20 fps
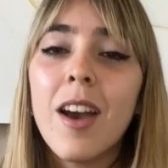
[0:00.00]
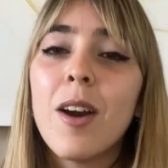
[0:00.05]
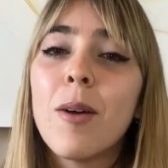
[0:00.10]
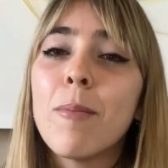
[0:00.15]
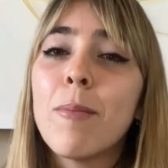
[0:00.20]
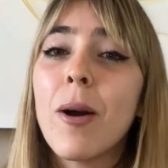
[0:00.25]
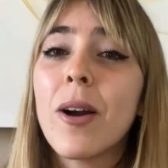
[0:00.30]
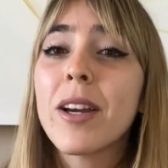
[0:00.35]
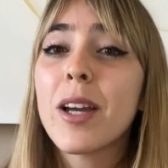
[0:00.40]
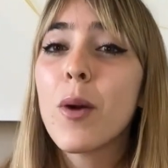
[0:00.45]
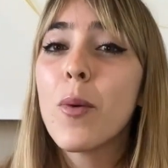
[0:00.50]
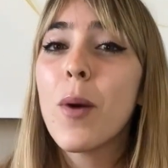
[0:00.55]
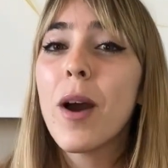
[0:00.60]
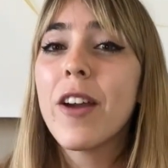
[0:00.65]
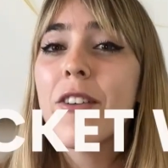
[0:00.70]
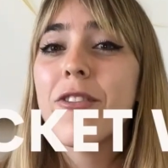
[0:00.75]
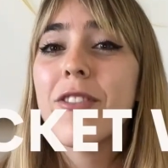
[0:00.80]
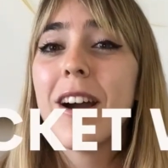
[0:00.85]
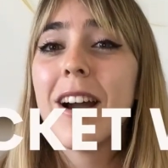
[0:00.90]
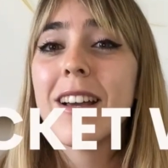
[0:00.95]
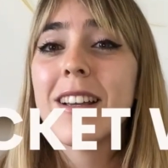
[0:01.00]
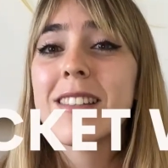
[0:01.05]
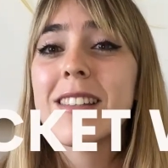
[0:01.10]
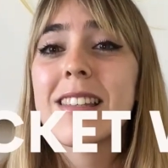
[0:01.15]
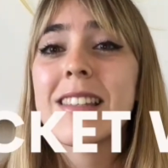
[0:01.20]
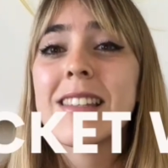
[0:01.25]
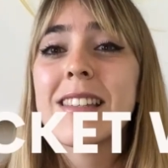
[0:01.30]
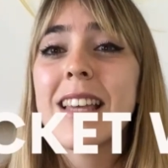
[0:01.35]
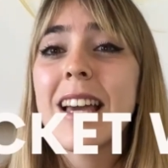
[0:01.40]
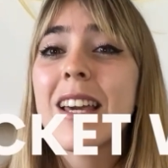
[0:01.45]
Pocket Wi-Fi is the
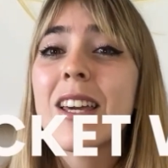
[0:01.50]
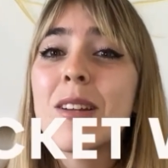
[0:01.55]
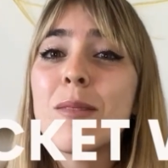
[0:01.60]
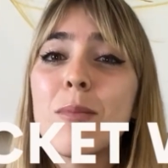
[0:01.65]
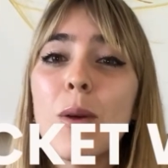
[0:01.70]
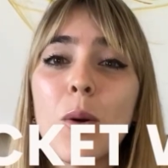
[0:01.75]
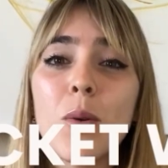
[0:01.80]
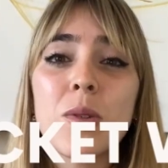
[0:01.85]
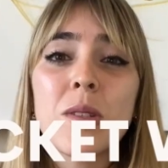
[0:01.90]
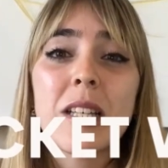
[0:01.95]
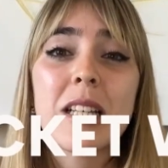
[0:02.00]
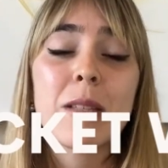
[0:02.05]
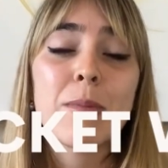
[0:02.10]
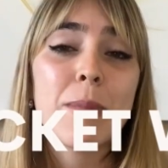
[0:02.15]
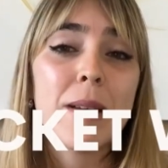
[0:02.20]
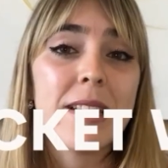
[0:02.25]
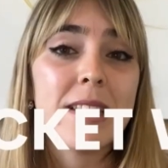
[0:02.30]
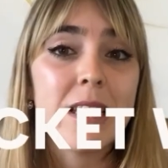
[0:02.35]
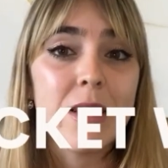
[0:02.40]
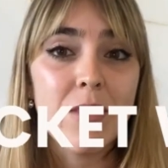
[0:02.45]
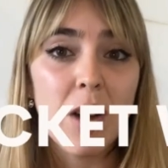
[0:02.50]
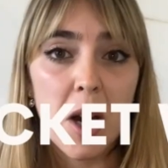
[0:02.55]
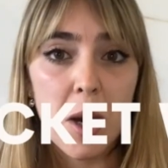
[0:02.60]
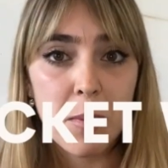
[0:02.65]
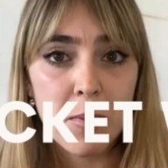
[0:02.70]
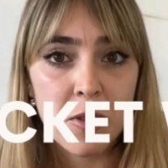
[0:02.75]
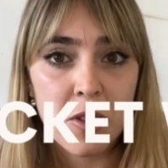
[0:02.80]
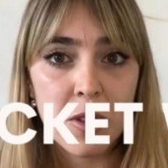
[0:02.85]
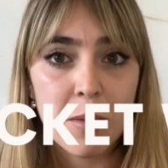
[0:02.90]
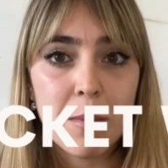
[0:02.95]
second most expensive
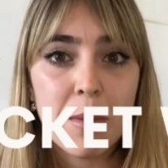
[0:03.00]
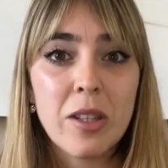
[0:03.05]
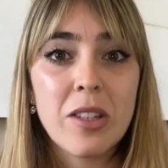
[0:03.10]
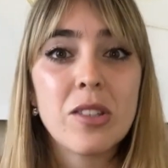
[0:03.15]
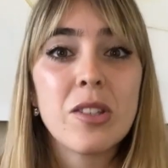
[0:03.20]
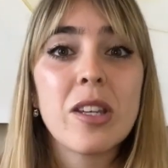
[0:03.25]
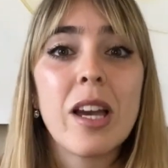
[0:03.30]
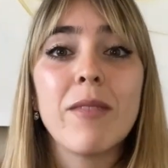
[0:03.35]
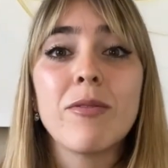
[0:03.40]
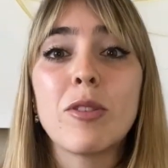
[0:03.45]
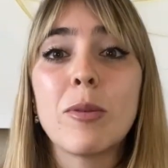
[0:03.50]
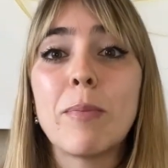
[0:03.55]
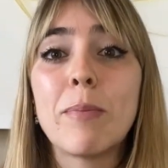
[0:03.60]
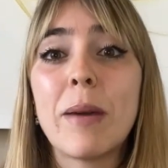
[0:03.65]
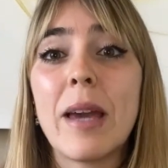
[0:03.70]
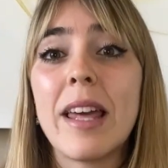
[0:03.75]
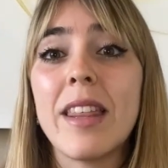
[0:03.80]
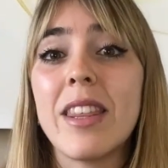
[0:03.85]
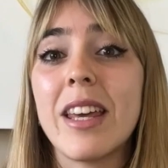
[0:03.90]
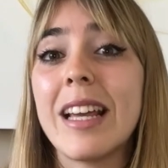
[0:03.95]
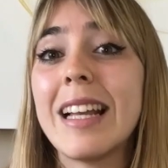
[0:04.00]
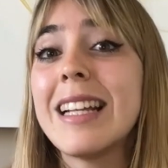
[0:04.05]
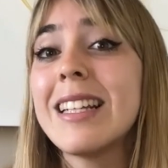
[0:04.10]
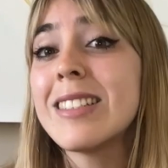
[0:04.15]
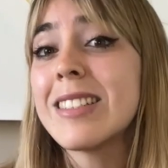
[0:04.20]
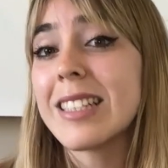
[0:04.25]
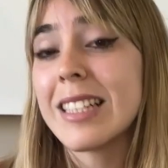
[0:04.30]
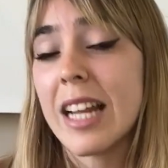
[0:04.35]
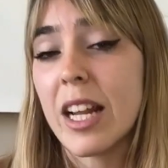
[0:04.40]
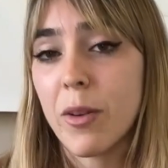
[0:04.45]
option because you have to pay the
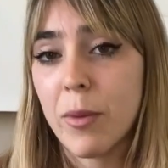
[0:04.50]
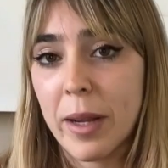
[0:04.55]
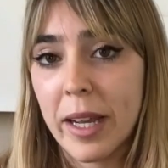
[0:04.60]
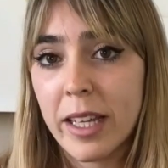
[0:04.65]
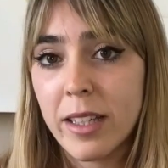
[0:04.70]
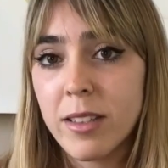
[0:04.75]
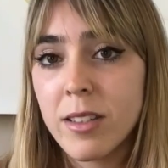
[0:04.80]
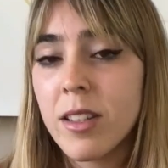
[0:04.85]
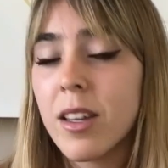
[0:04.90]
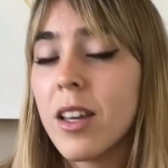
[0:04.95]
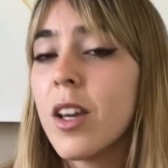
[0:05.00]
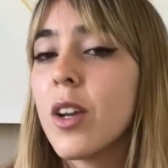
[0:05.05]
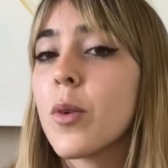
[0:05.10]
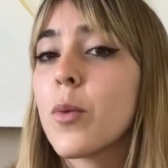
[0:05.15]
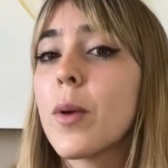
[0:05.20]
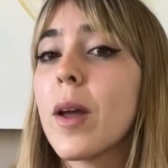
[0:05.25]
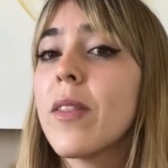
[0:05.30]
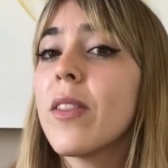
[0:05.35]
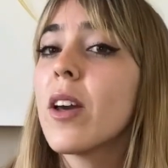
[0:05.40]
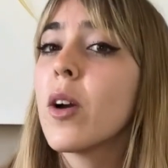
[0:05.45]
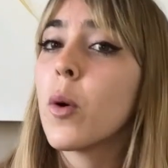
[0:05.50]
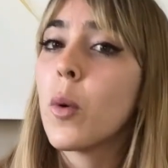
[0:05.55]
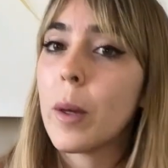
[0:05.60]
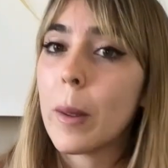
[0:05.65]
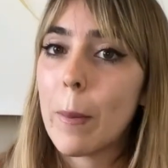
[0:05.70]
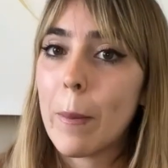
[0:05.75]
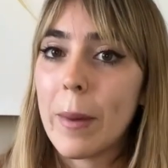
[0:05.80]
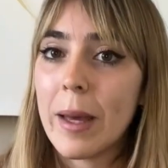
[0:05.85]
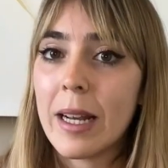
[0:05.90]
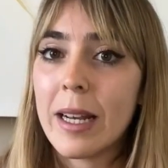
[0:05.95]
internet rate, rent the
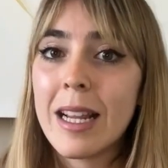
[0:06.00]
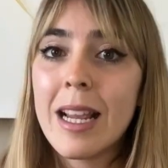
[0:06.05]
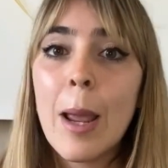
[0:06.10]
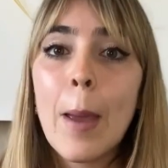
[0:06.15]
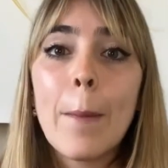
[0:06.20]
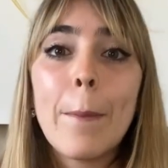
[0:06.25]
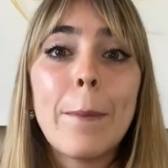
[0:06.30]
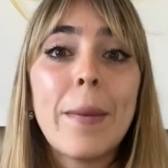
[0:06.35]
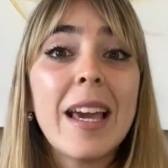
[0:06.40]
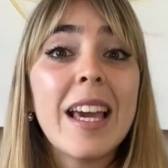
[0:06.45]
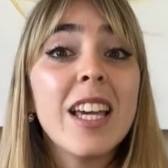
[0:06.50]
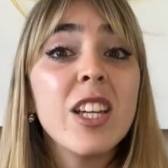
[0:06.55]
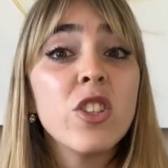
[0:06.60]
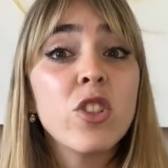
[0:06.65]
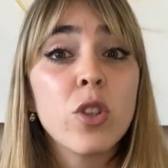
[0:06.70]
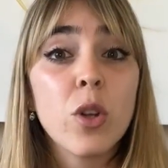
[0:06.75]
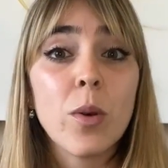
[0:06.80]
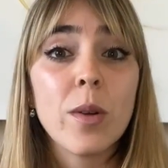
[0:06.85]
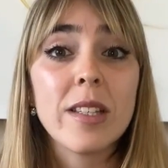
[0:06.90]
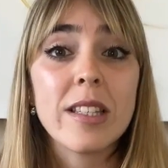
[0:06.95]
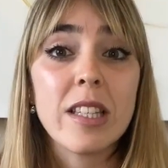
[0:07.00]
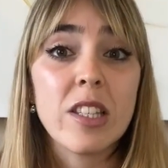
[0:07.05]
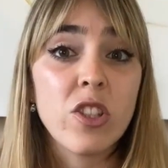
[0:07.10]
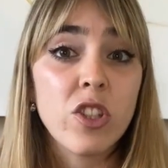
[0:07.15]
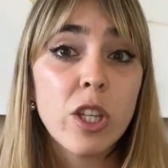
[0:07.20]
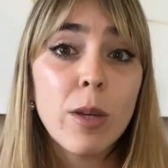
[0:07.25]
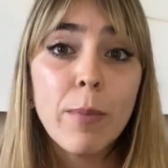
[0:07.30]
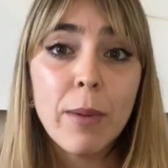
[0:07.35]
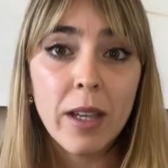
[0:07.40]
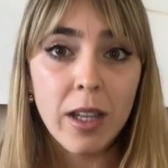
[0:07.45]
equipment, pay insurance and
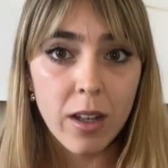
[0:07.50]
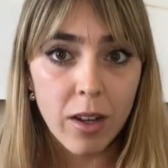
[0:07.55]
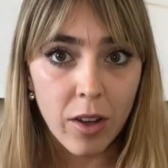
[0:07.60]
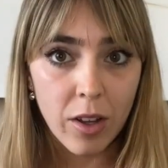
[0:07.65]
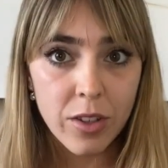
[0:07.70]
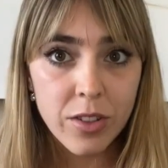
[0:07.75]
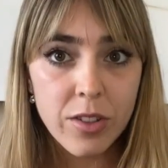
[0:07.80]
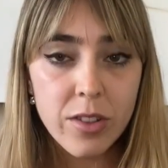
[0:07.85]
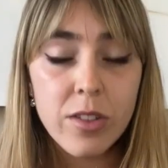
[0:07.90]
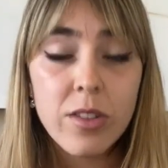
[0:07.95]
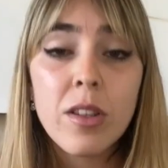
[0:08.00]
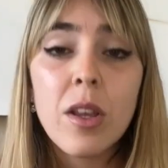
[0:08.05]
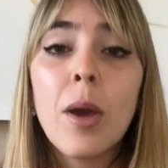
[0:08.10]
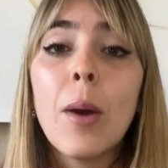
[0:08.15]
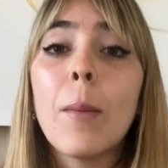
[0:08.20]
shipping costs.